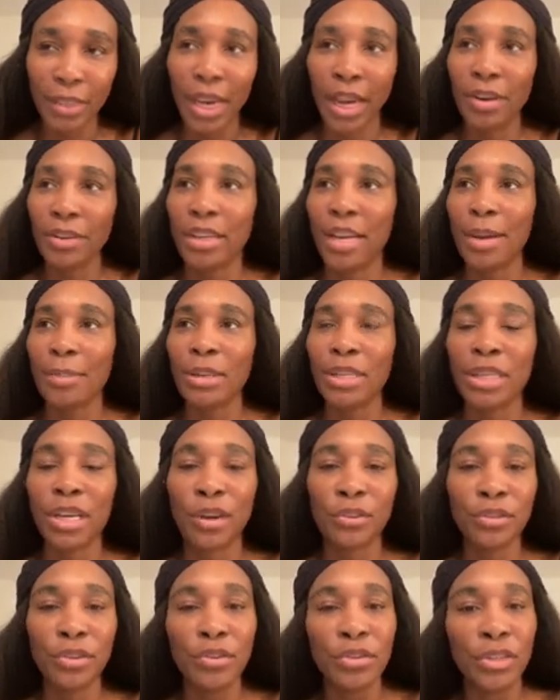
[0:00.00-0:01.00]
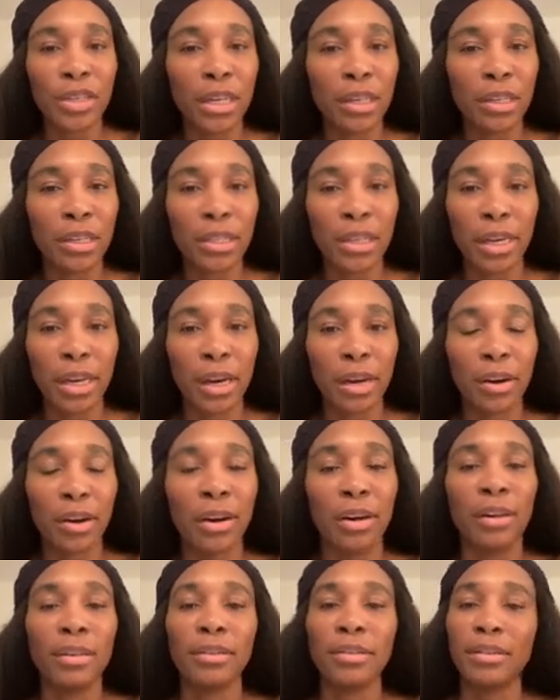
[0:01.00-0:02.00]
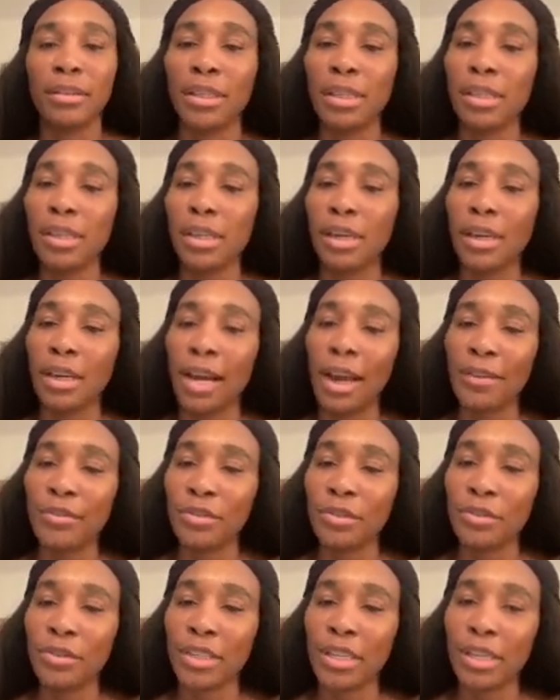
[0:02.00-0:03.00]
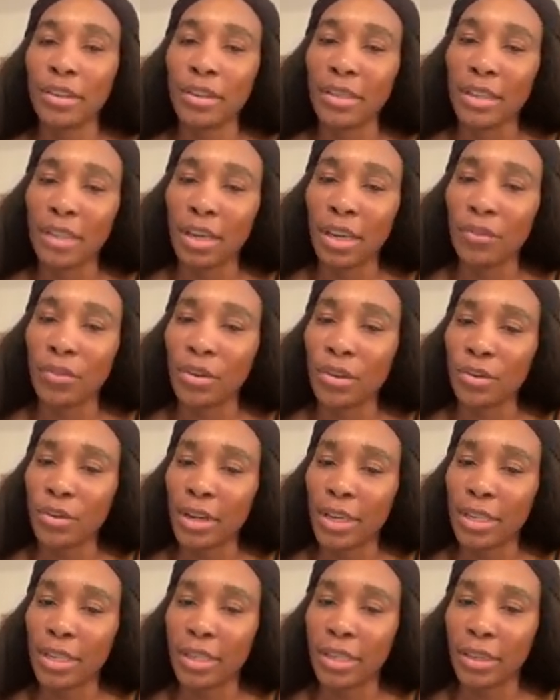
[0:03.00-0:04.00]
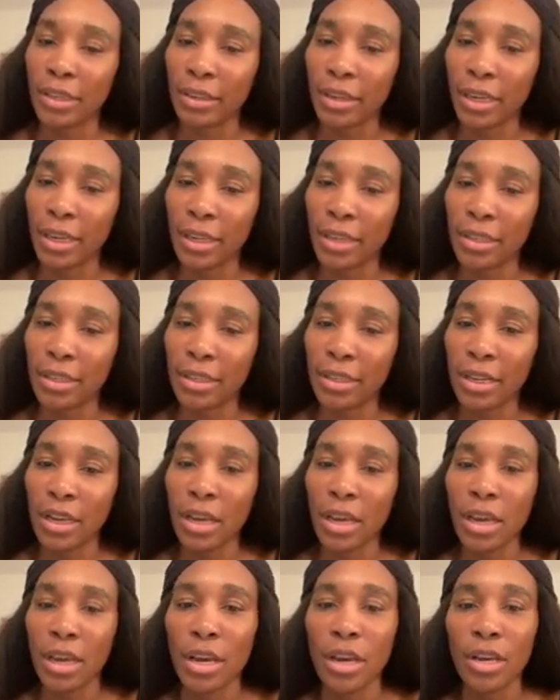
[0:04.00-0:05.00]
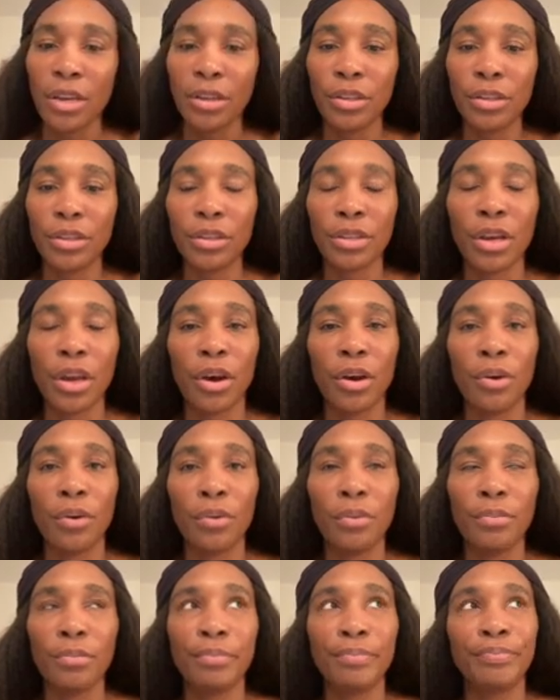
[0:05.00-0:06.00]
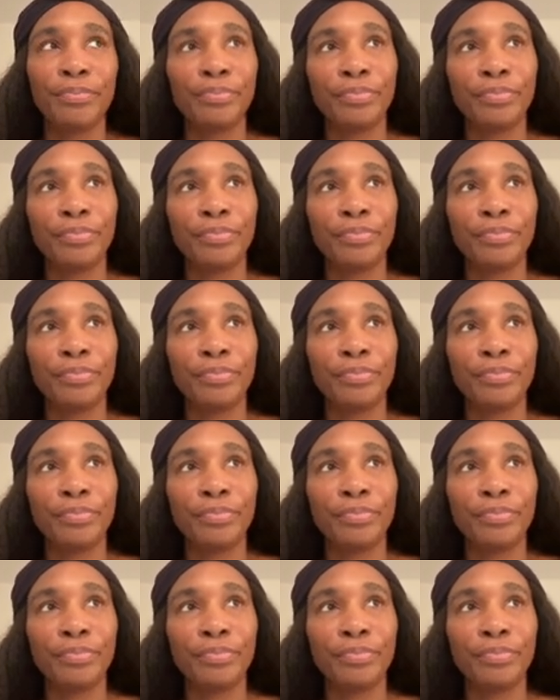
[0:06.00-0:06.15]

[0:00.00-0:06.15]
I don't take myself too seriously or life too seriously, even though it is serious. So,